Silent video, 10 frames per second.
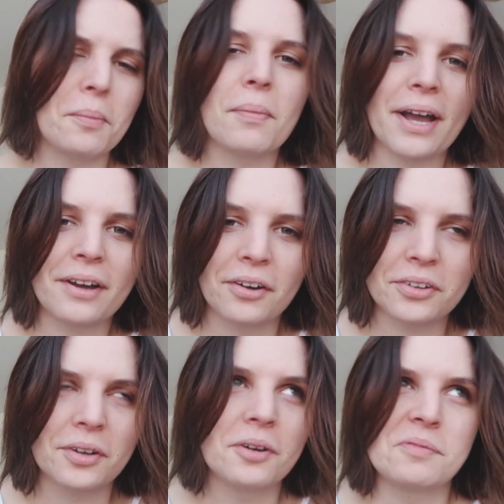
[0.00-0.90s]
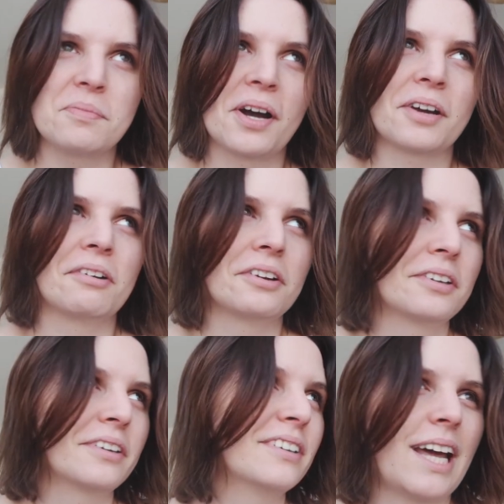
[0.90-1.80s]
Not my gardener, my
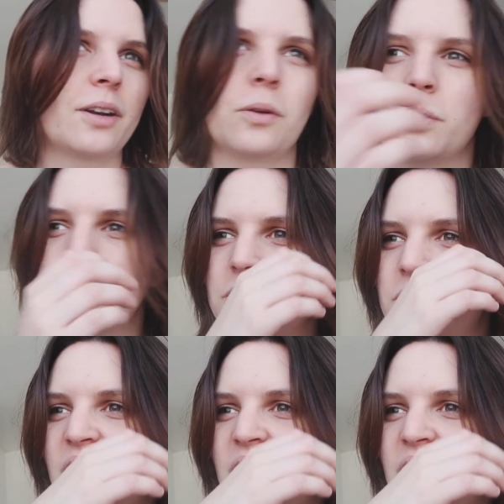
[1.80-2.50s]
gardener. My landlord,